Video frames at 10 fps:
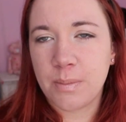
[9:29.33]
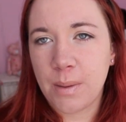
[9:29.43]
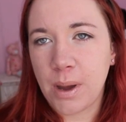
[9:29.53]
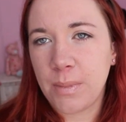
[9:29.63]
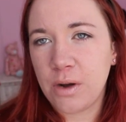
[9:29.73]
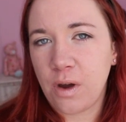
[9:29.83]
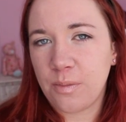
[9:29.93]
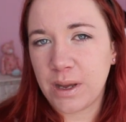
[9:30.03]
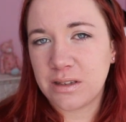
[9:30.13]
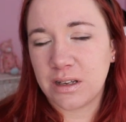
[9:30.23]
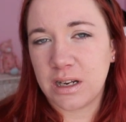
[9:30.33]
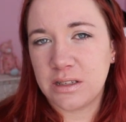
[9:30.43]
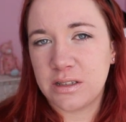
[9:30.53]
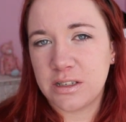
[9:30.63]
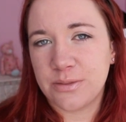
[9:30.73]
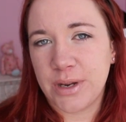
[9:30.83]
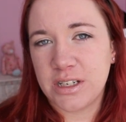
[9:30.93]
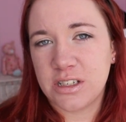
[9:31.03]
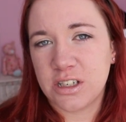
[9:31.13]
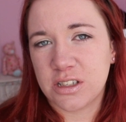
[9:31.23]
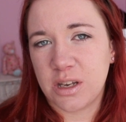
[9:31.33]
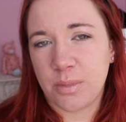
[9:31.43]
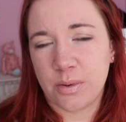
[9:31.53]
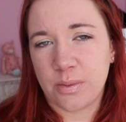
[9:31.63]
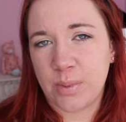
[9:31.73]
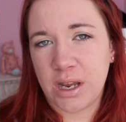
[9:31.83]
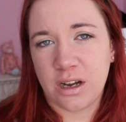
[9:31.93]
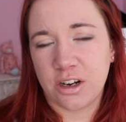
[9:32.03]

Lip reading: But my midwife basically said to me to just get prepared,